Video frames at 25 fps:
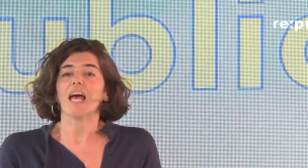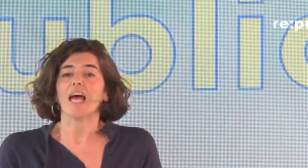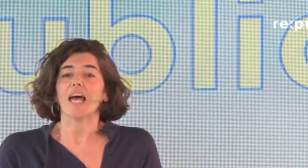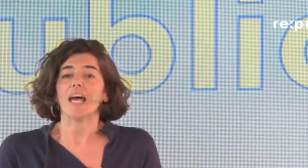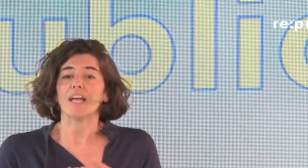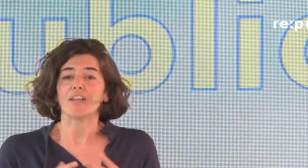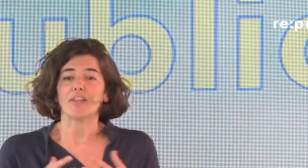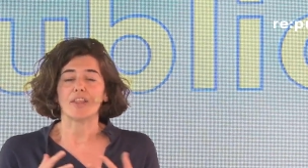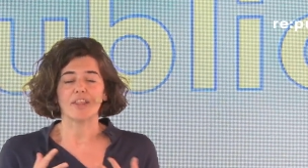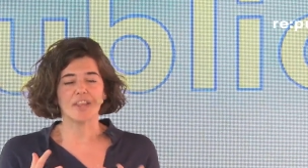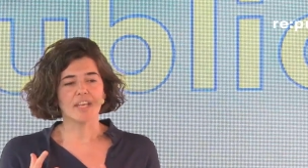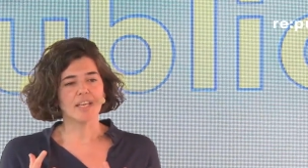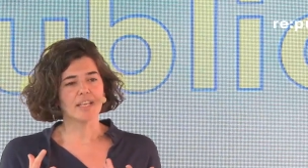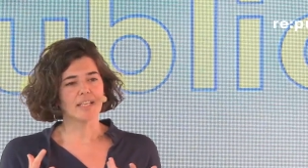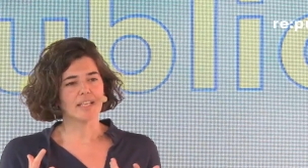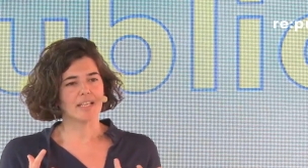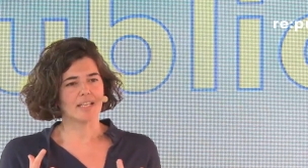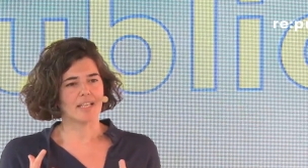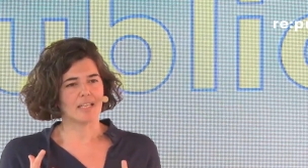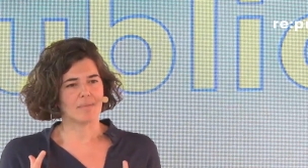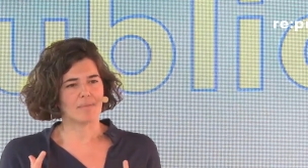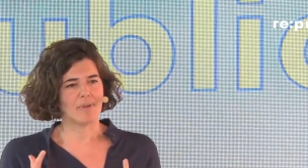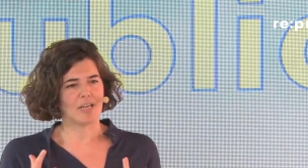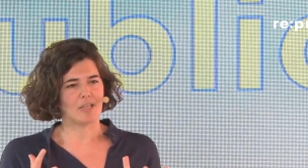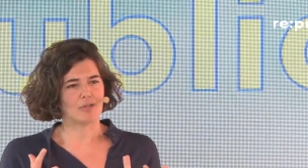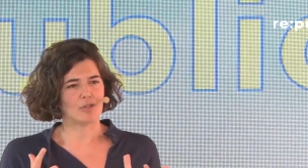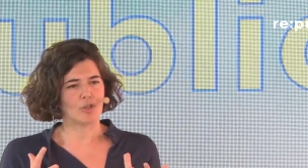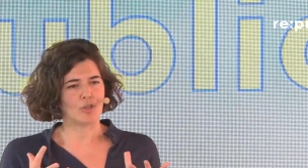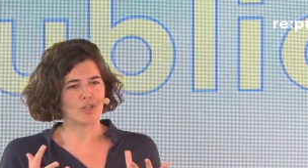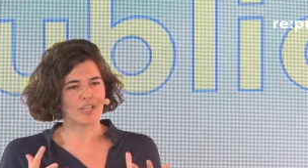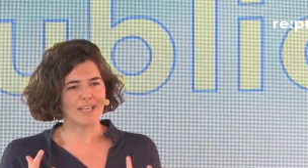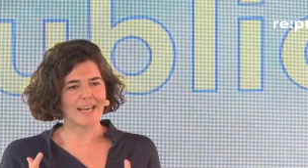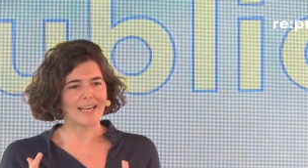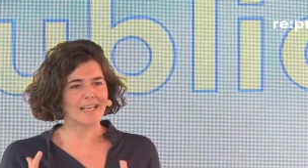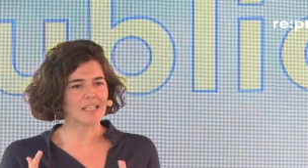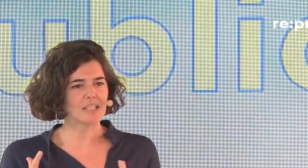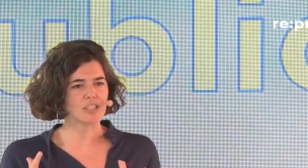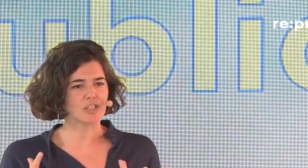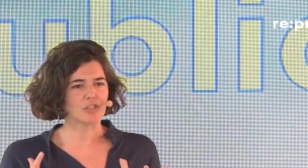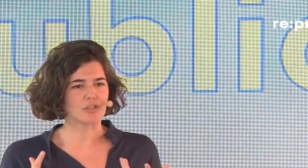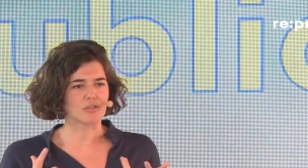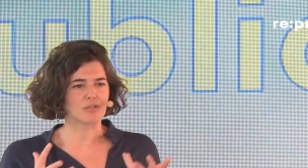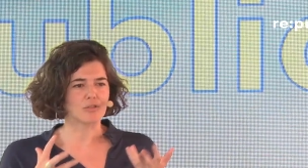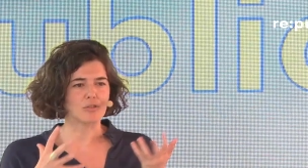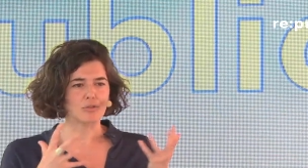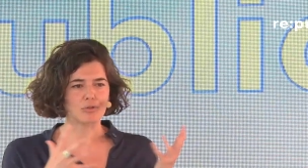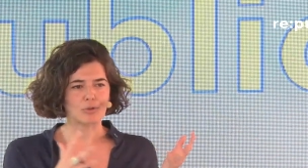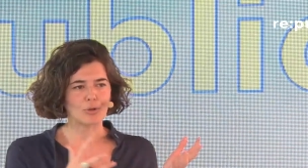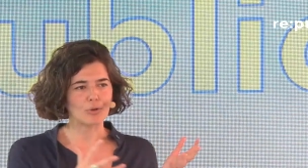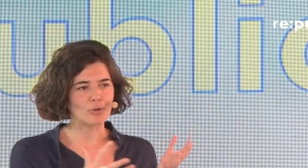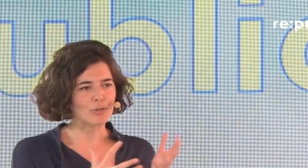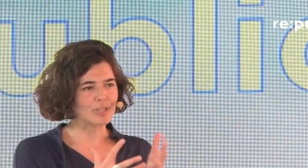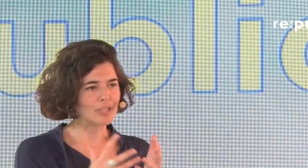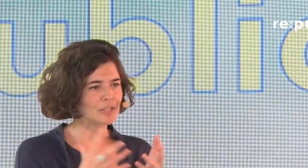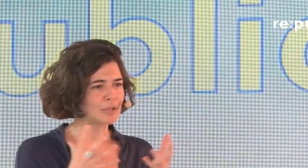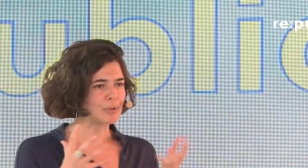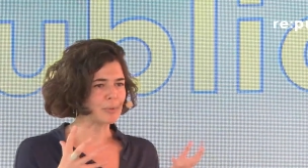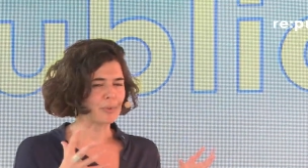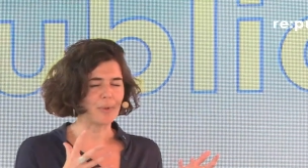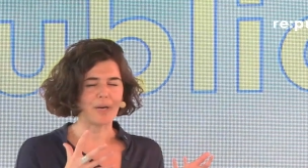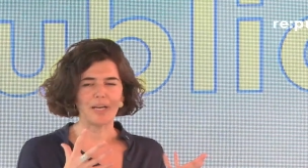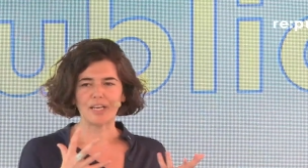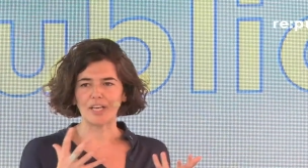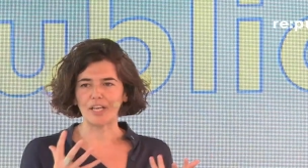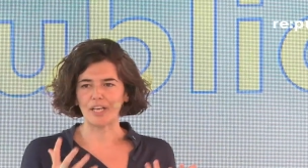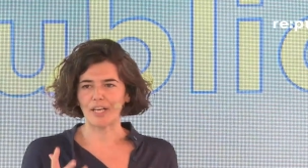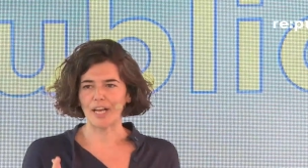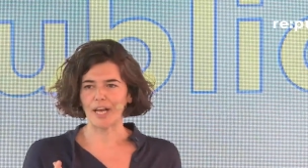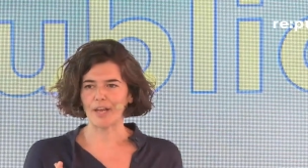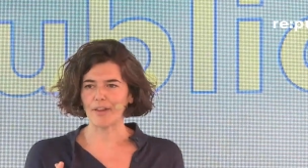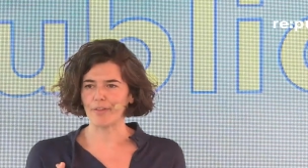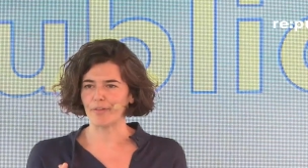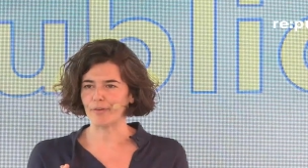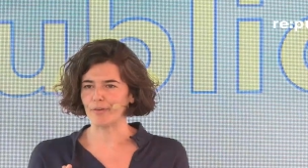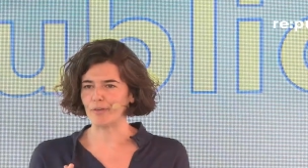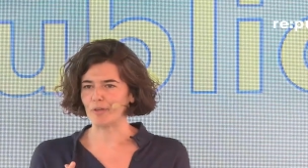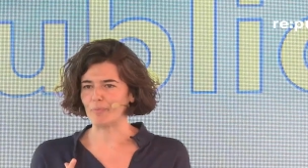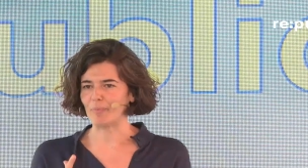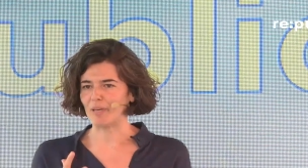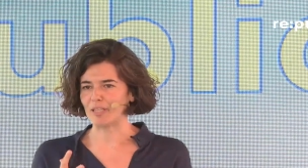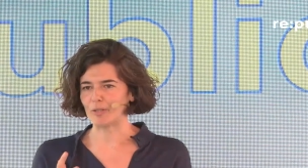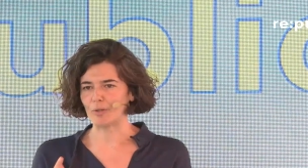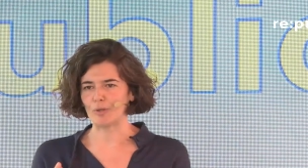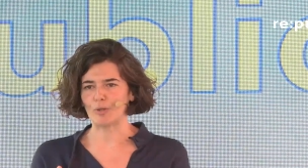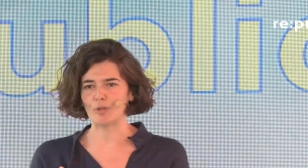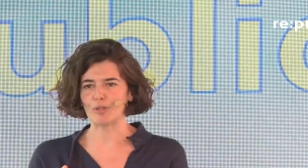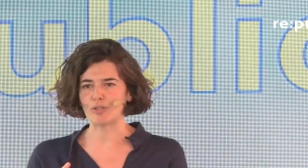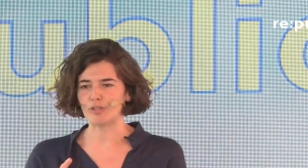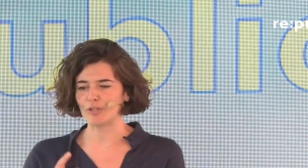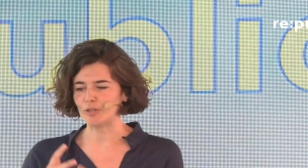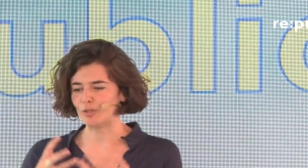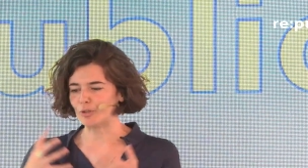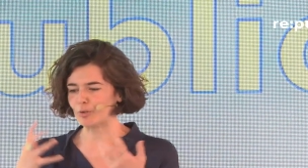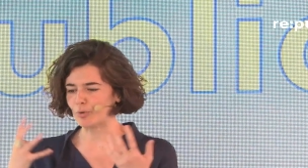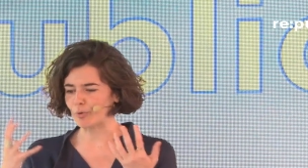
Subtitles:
And thinking about connection, not only to one another, but also